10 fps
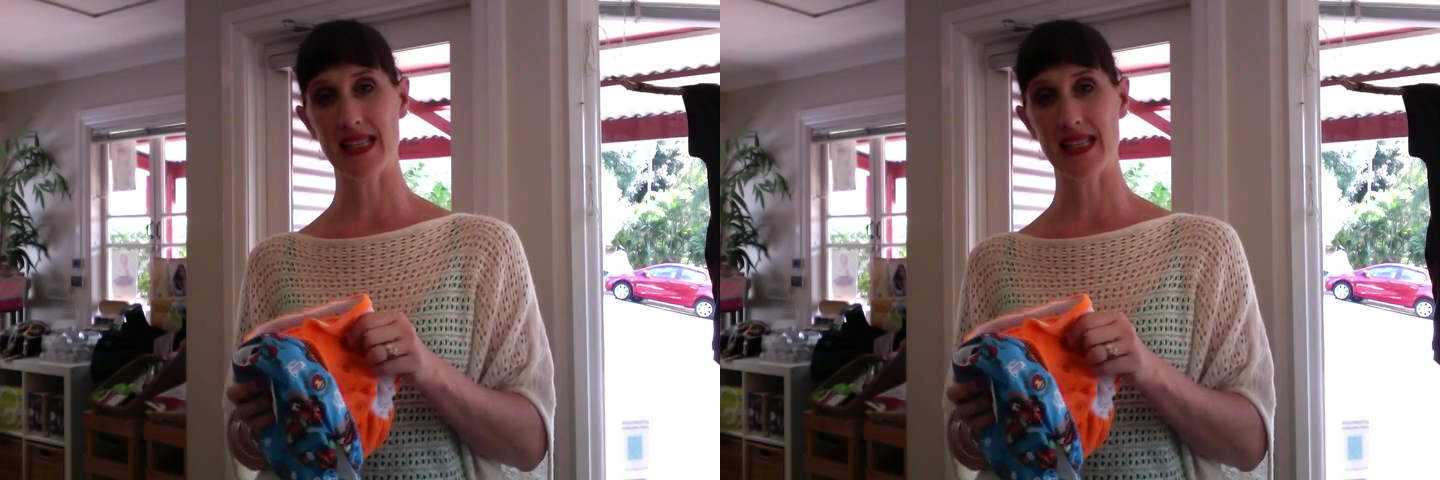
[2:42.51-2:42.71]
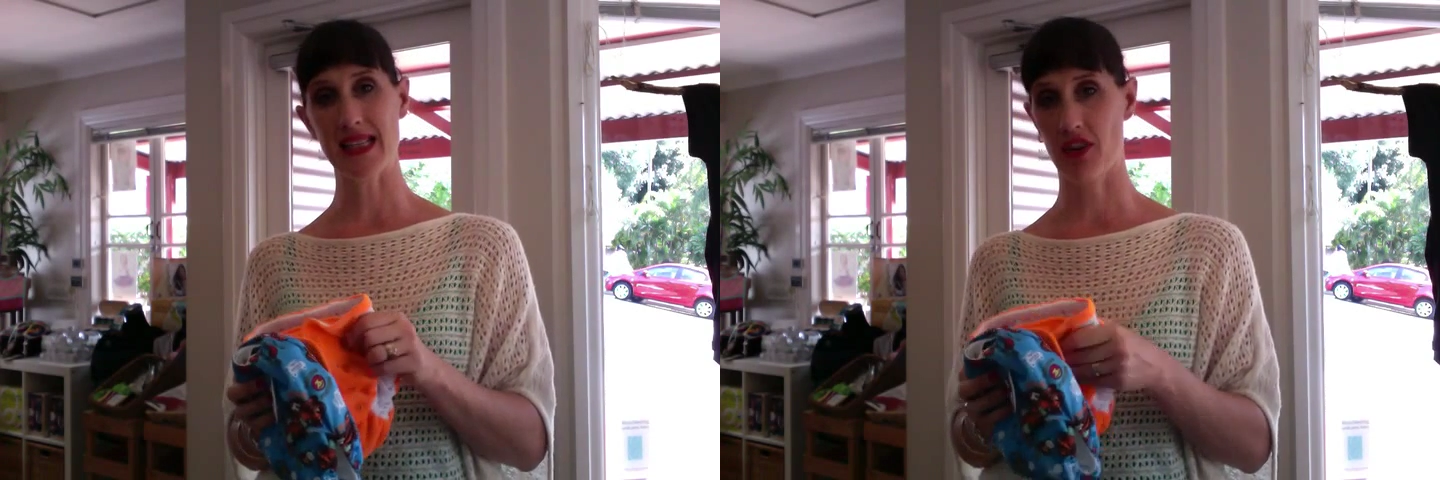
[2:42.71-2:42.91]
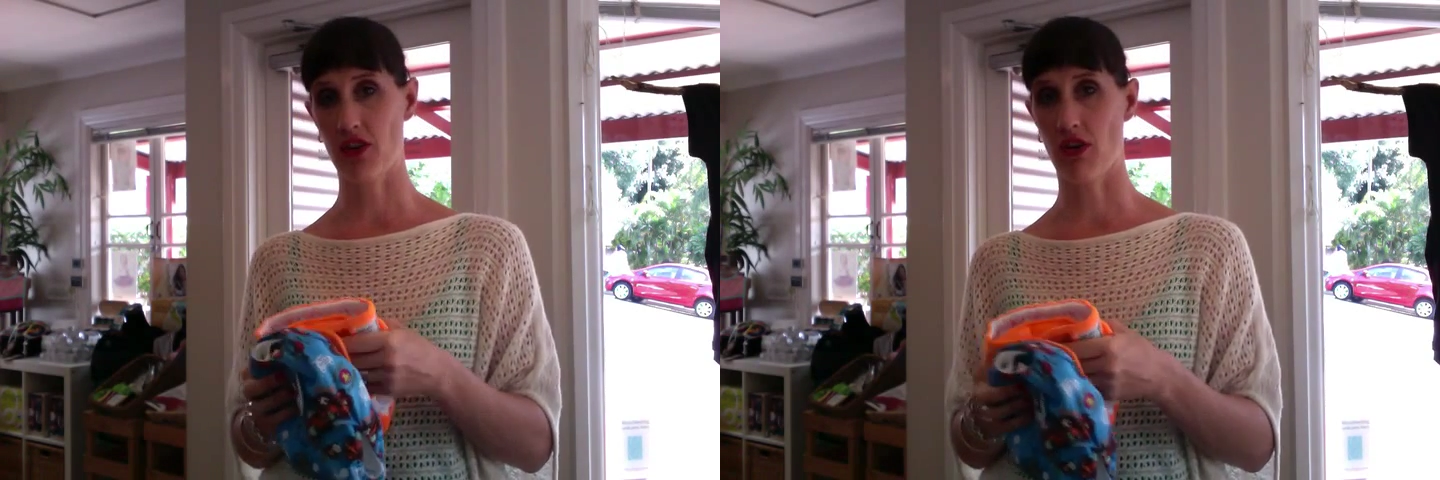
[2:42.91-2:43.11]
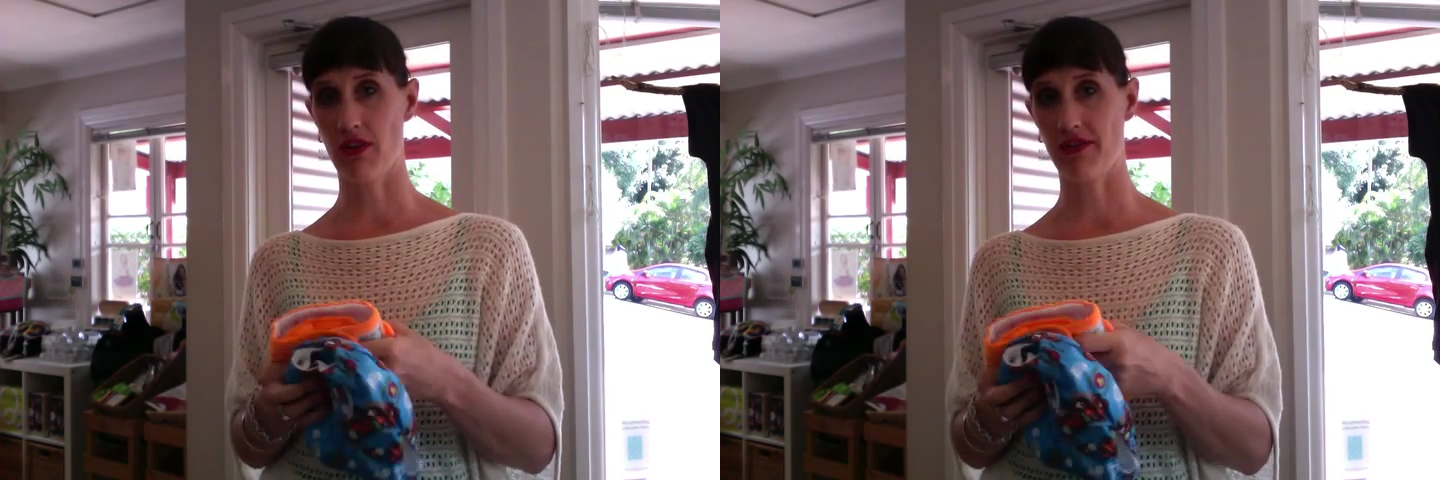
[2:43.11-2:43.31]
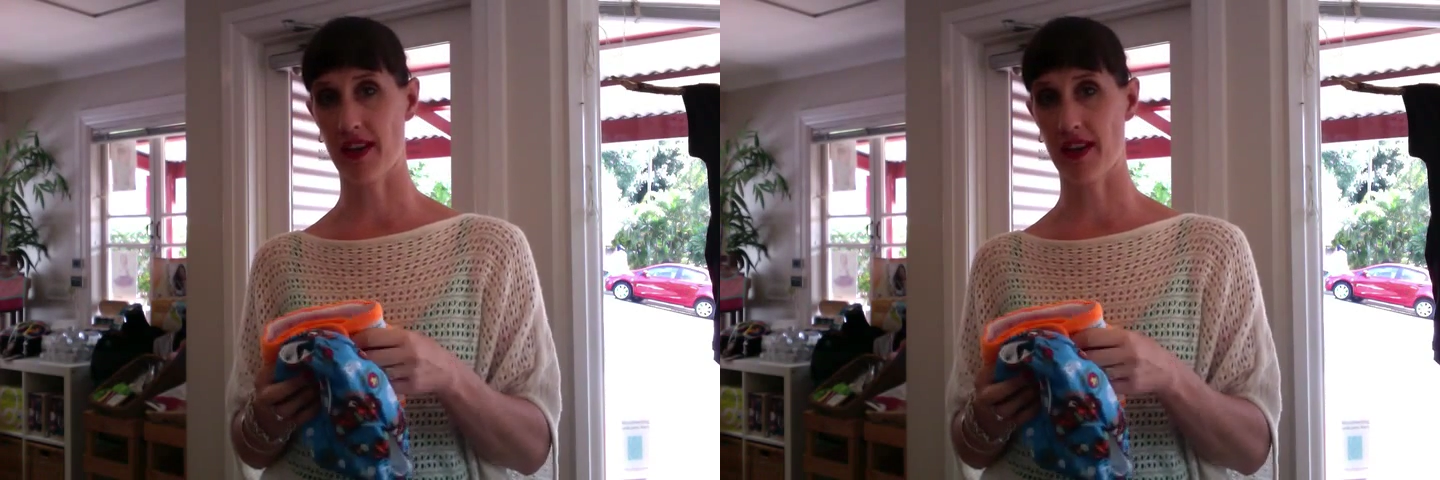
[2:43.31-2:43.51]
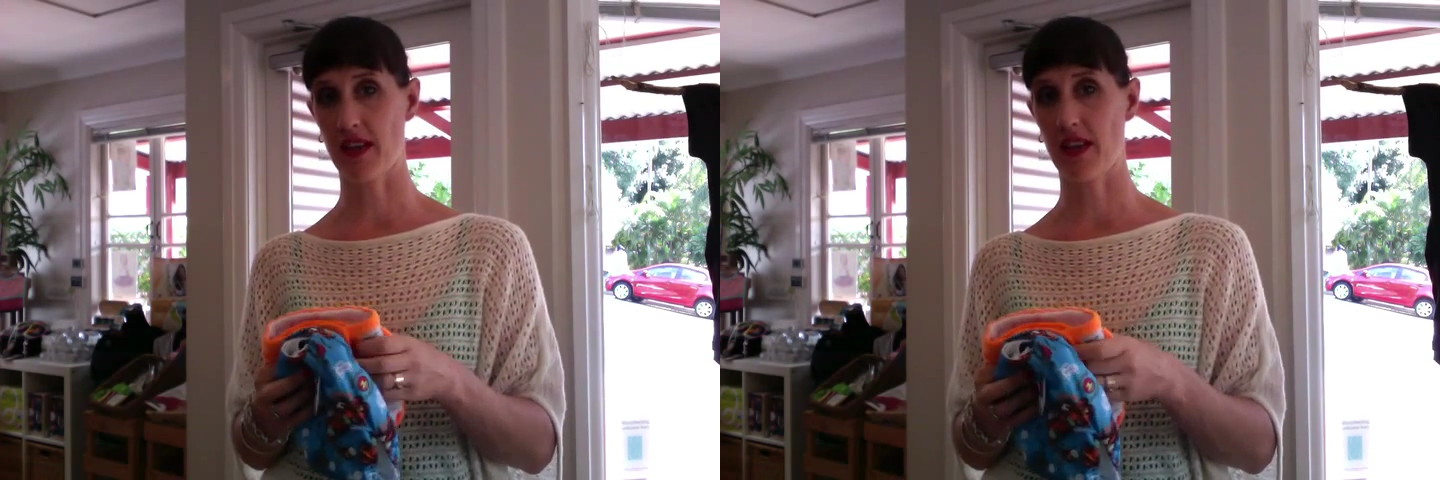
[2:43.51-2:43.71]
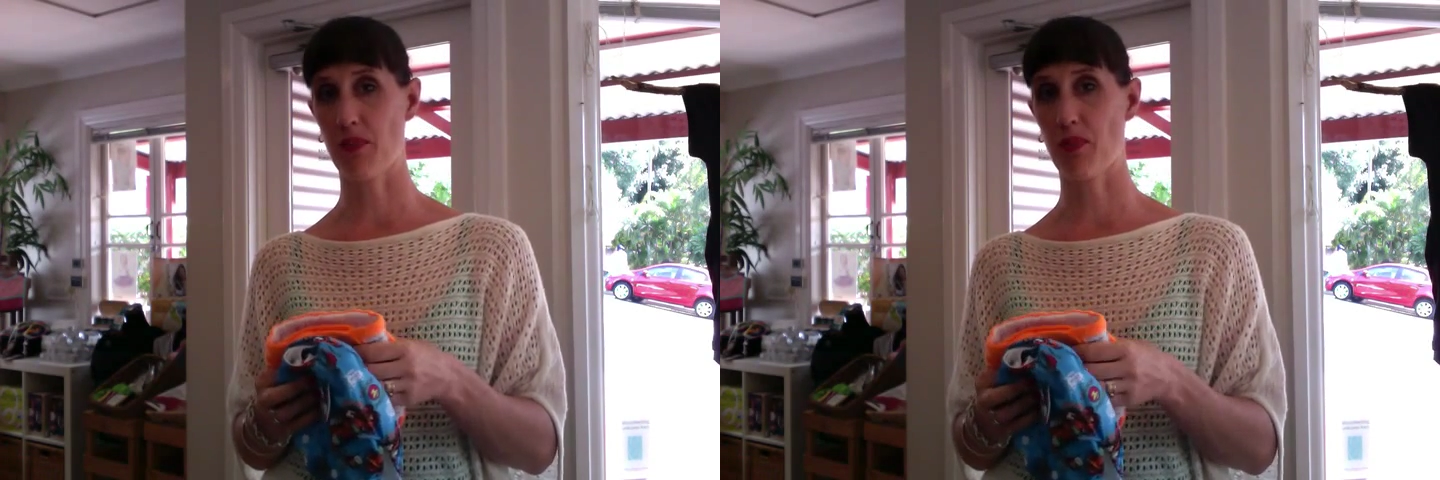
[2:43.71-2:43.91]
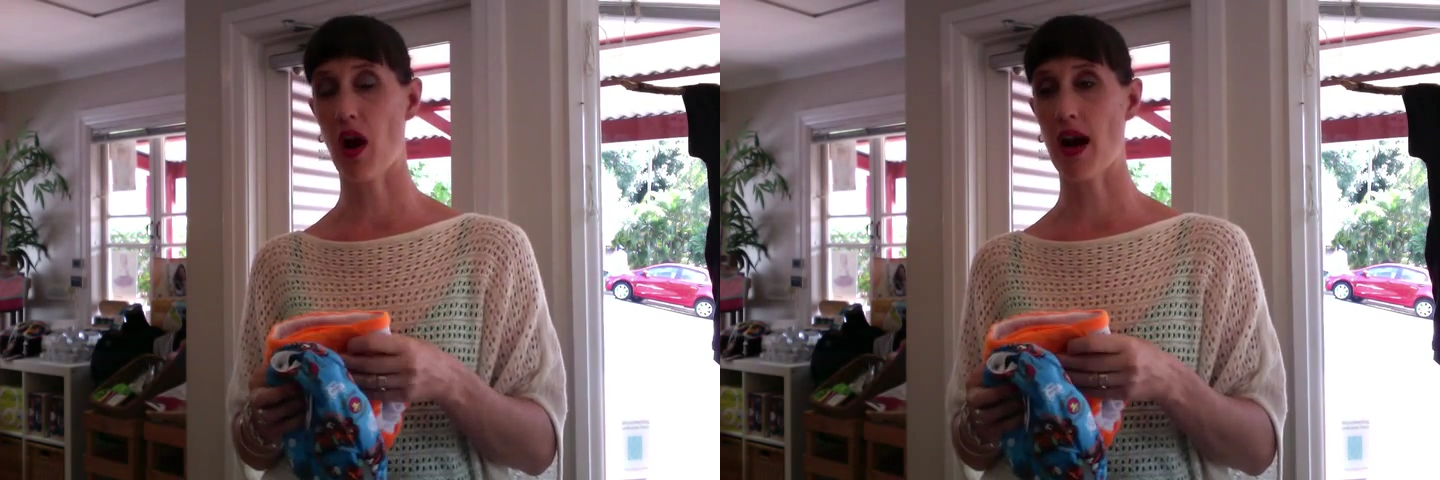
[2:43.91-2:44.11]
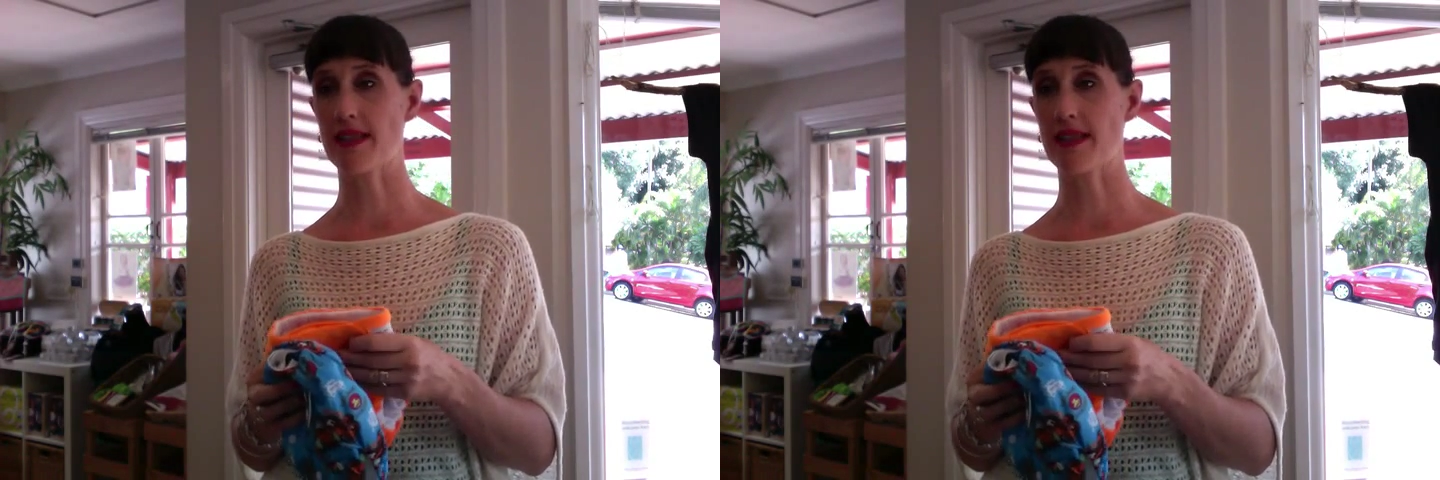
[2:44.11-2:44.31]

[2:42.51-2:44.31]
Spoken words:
often than not reflected in the price.